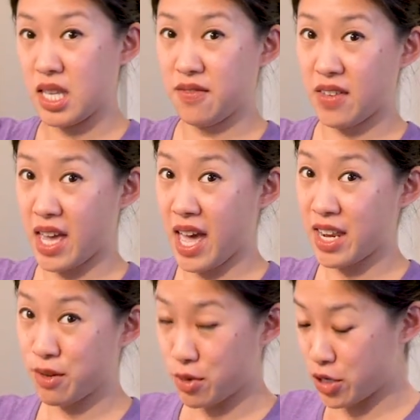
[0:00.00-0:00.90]
If I had
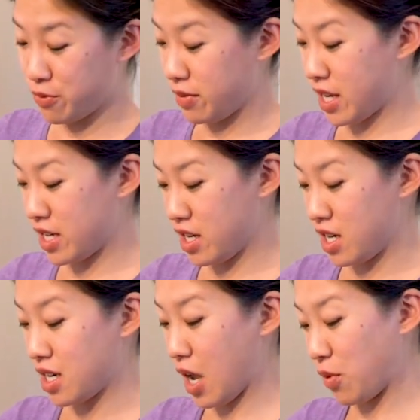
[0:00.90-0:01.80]
an immersion
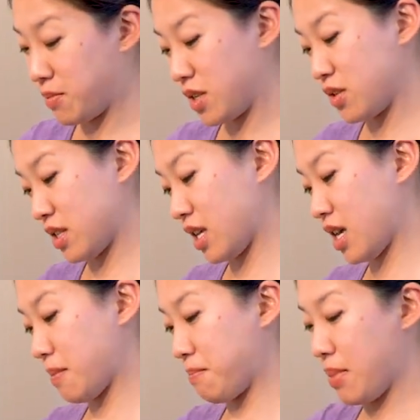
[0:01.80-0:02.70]
blender, I would be using
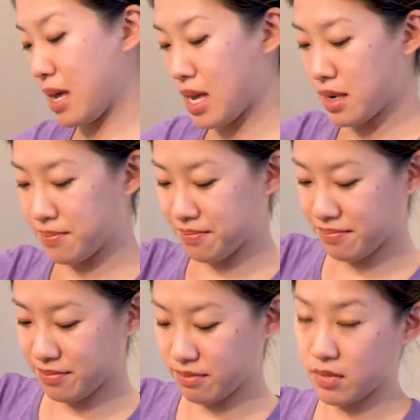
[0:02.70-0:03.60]
it, but
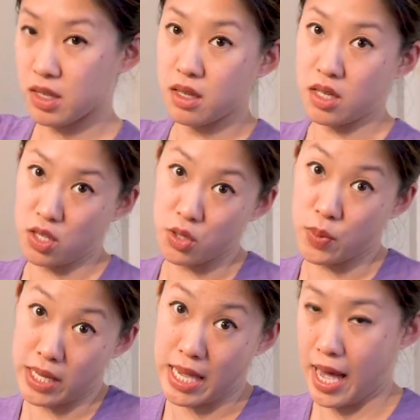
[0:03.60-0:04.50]
use
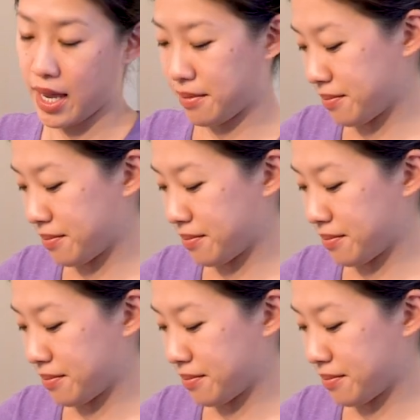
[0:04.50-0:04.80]
what you got.